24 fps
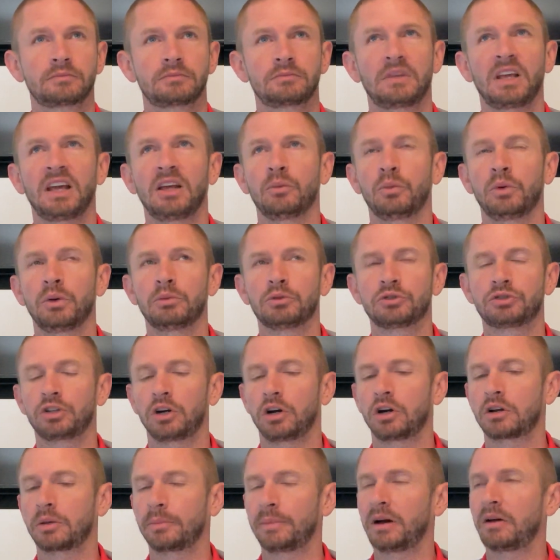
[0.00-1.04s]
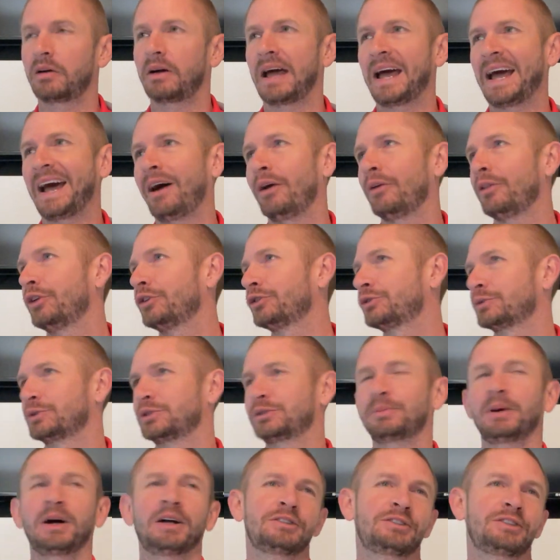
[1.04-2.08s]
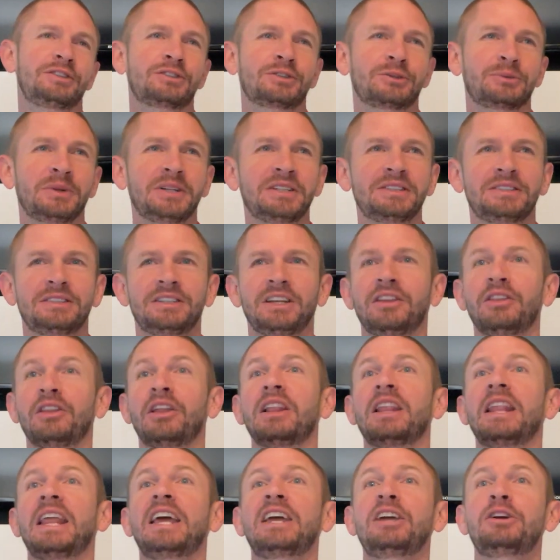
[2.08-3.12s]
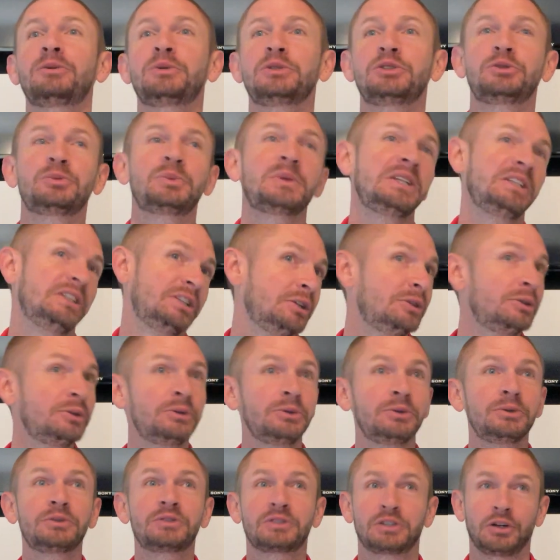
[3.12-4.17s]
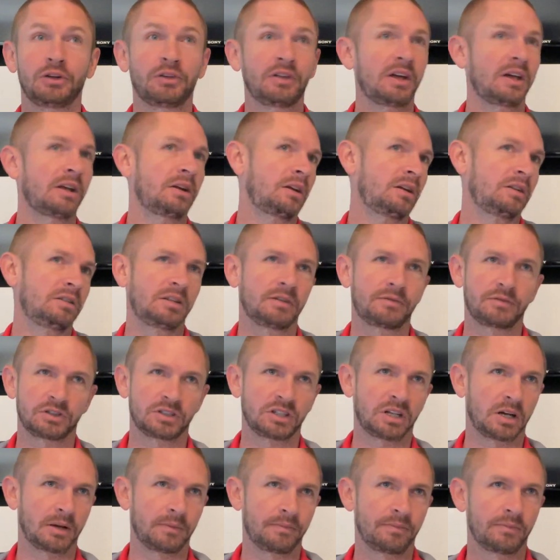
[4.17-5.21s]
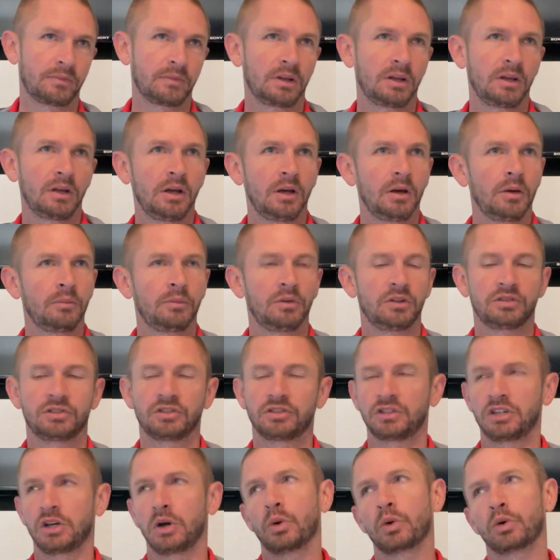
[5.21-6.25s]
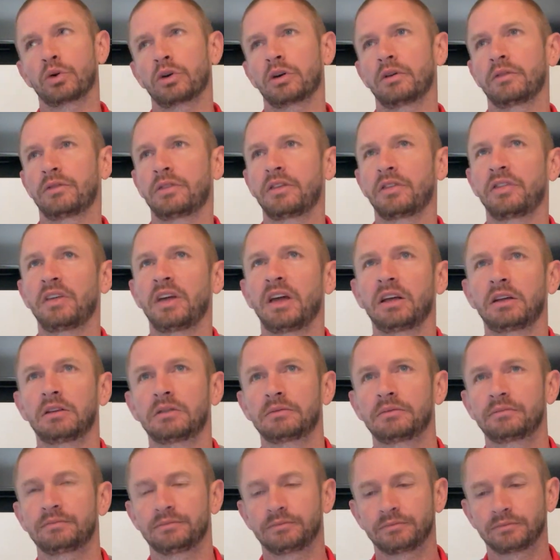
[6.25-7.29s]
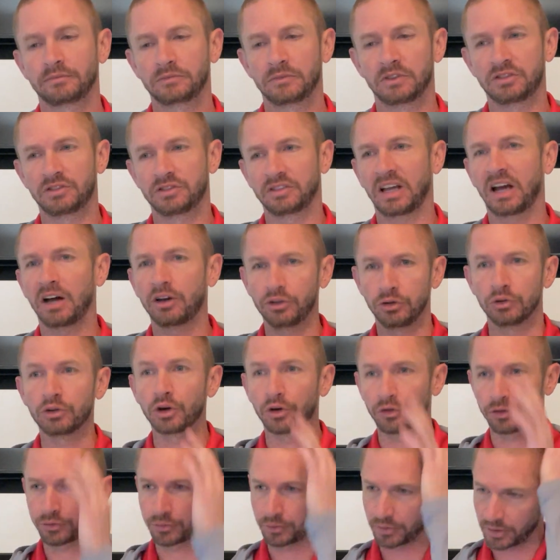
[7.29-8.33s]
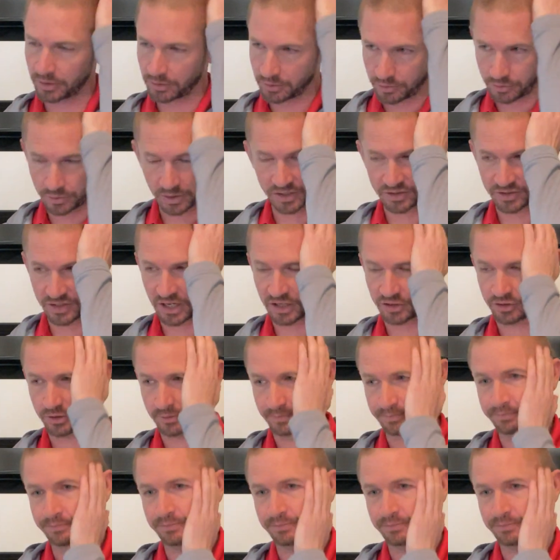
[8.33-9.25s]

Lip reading: And we will talk about how those responses are written and the language we use and all that at a different time. This is the order of the thing. This is how you go through a transaction.